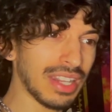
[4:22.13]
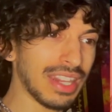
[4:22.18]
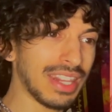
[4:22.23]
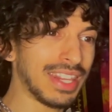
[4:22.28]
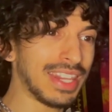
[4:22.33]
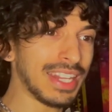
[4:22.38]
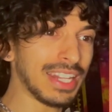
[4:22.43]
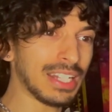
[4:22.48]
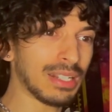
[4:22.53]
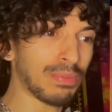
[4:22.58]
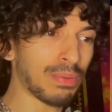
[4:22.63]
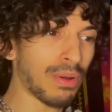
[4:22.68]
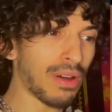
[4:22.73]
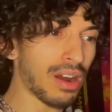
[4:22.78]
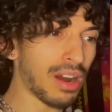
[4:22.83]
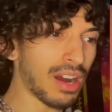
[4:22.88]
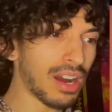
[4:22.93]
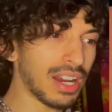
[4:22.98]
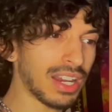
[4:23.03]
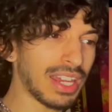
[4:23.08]
This
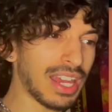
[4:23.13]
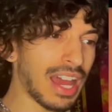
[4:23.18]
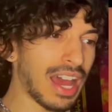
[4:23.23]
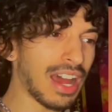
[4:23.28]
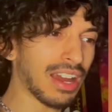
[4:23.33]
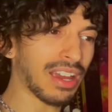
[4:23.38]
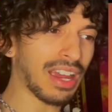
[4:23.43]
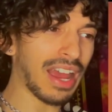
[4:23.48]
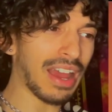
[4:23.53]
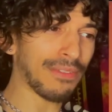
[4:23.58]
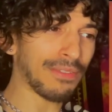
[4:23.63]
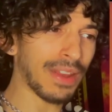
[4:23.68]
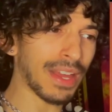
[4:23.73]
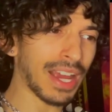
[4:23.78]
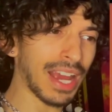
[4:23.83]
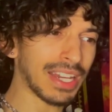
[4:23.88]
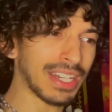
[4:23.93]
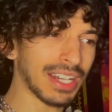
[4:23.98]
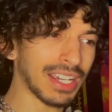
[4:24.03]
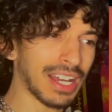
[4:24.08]
part, yeah, okay, I feel like
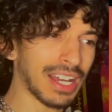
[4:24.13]
I did